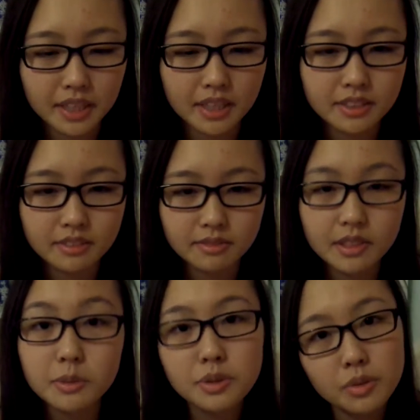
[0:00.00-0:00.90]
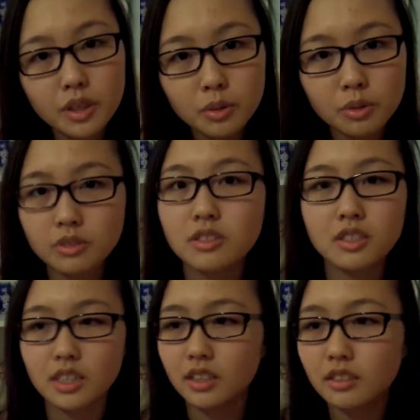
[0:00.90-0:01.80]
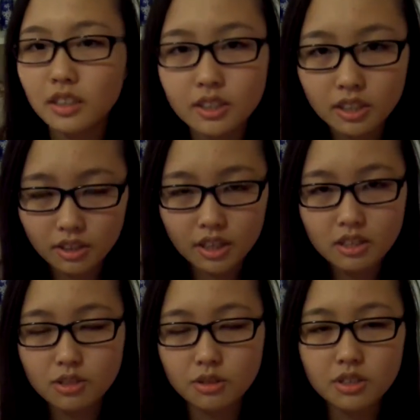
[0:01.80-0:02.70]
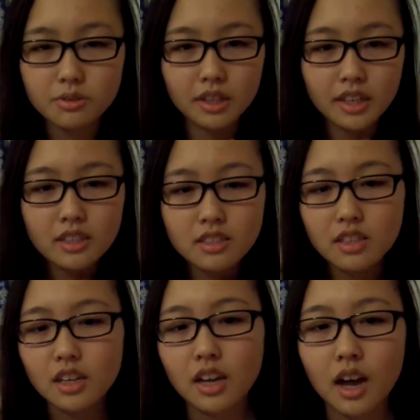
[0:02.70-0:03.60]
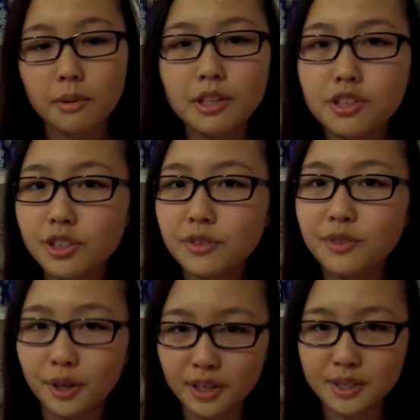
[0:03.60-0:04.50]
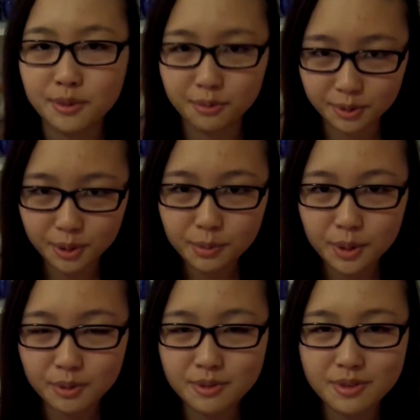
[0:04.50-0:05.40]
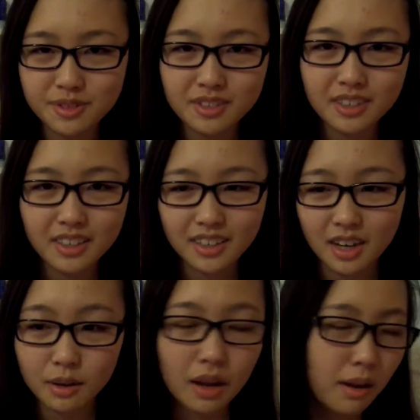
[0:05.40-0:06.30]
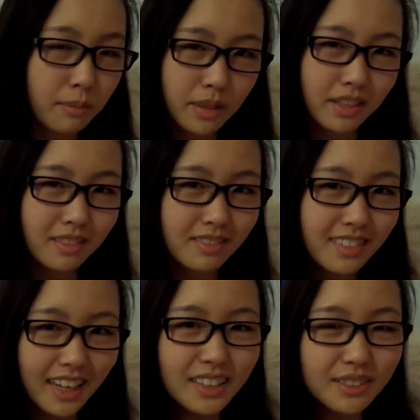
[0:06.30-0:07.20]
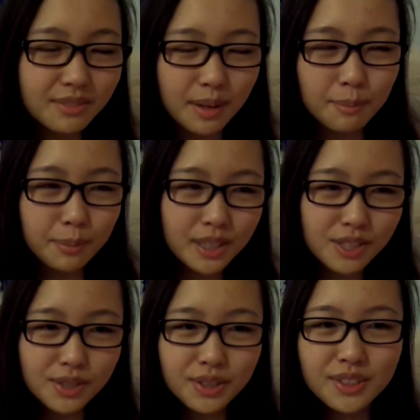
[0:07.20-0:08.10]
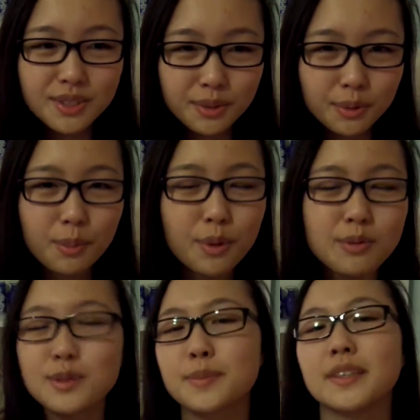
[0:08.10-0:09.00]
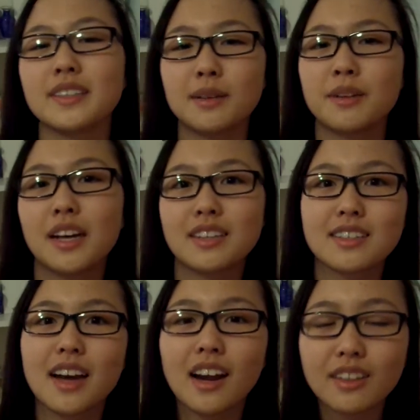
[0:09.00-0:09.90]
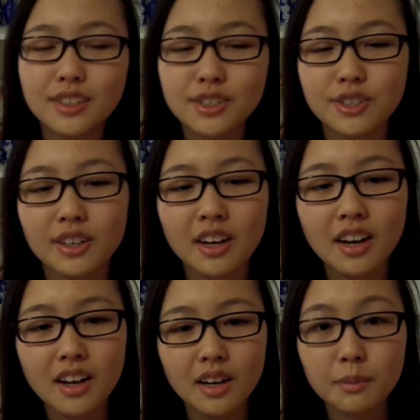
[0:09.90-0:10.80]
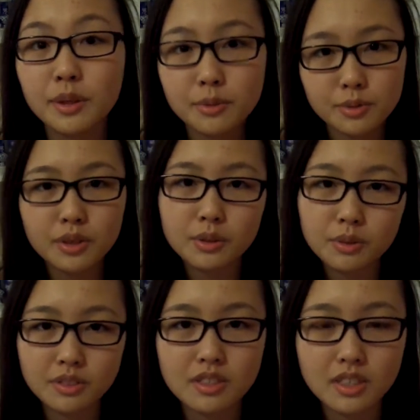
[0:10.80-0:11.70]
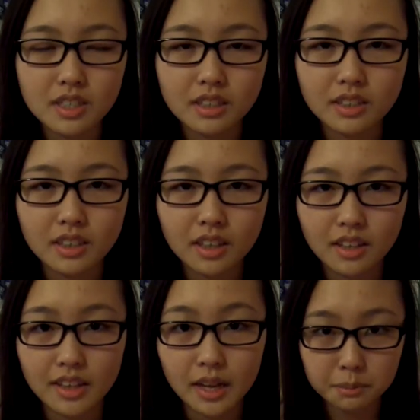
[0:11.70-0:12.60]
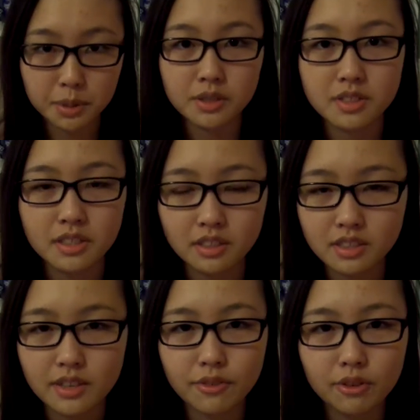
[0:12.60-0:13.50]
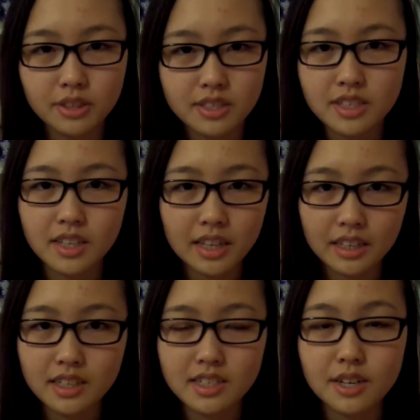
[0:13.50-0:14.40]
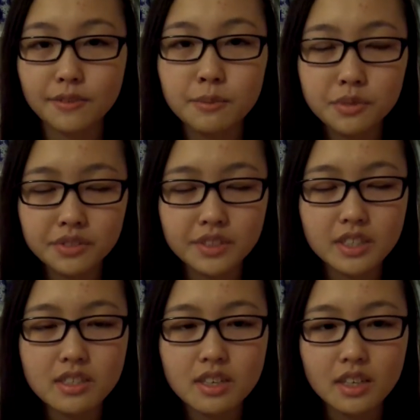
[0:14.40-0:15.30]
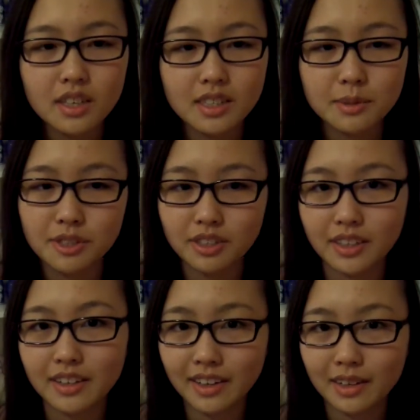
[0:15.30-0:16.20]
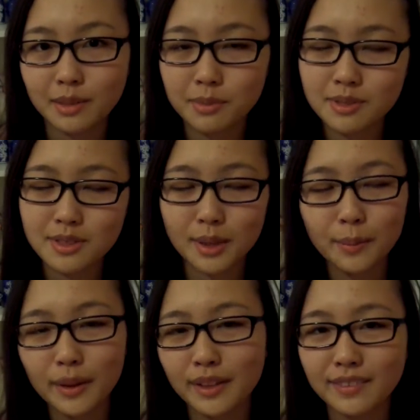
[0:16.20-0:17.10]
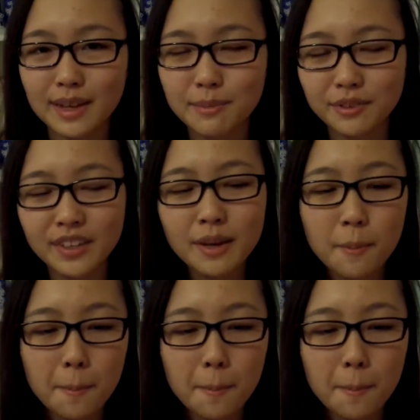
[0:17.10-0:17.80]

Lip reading: And it was really cool to see a Tyrannosaurus Rex. I'm not sure if it's real bones. I'm pretty sure it's her real bones, but I'm not entirely sure. But it was really cool to see that in person, because I've always seen that kind of stuff in movies, especially Night at the Museum. I love that movie.